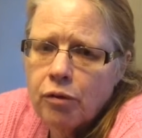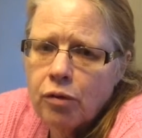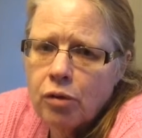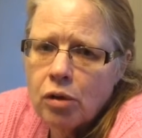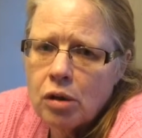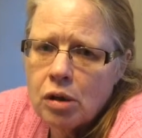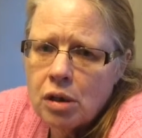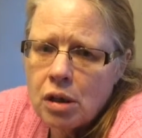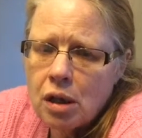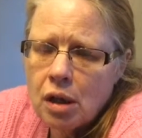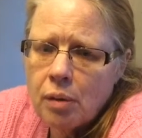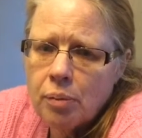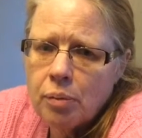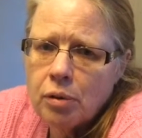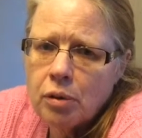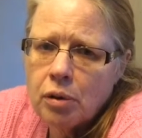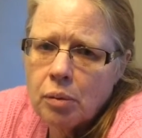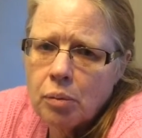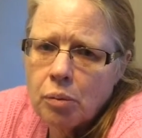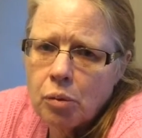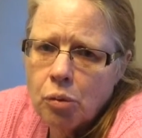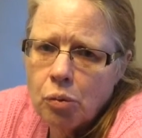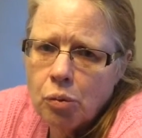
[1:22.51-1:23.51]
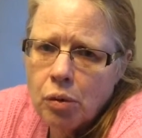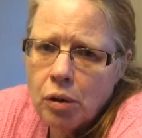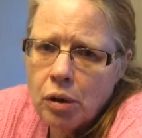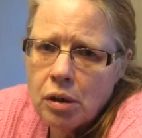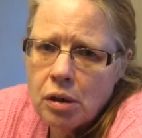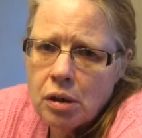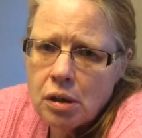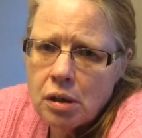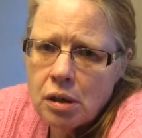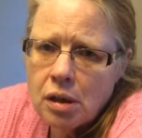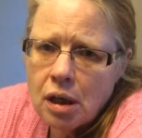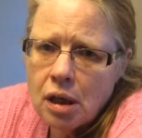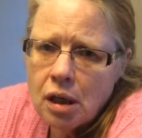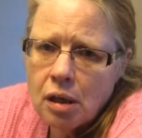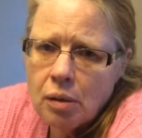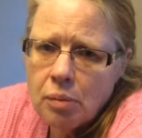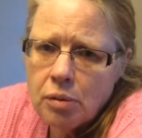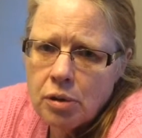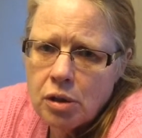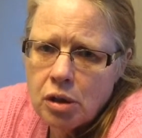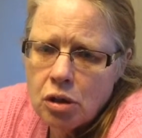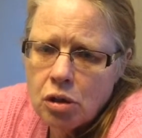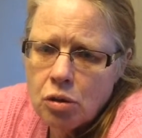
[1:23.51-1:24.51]
For example, number 1 is
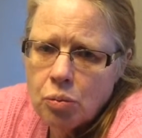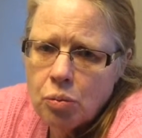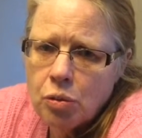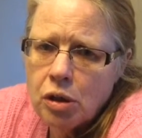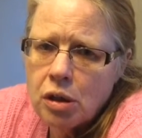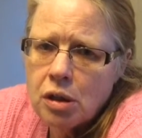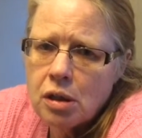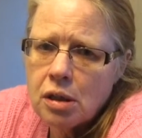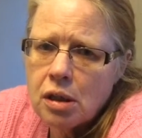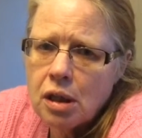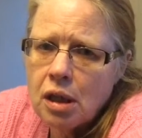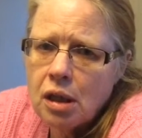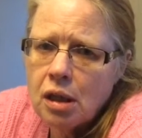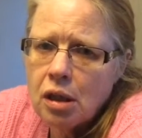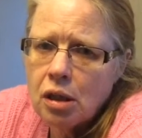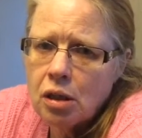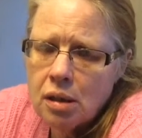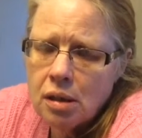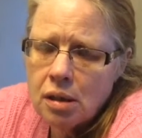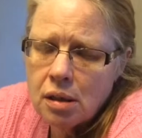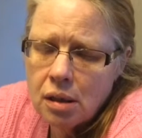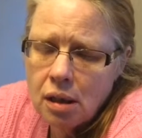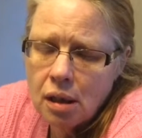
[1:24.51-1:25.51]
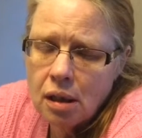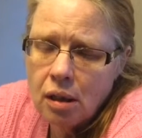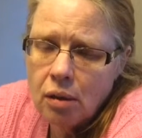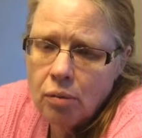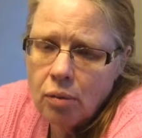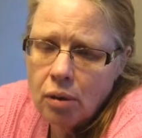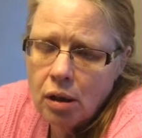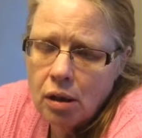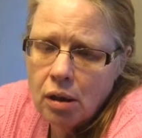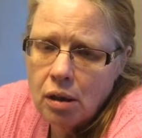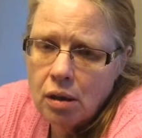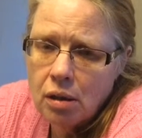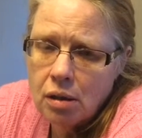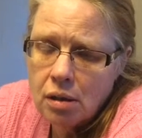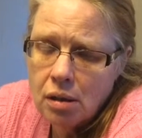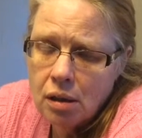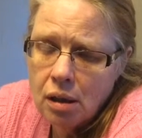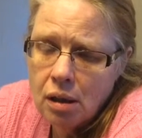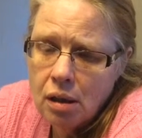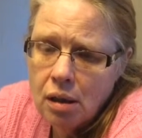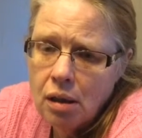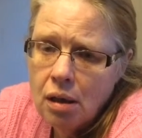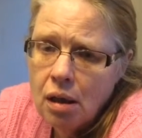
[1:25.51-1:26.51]
standing, position 1 is standing, sitting, ready to
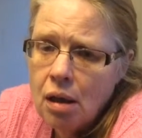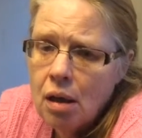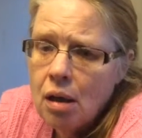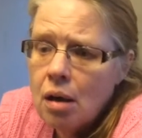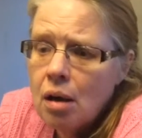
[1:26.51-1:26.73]
sing.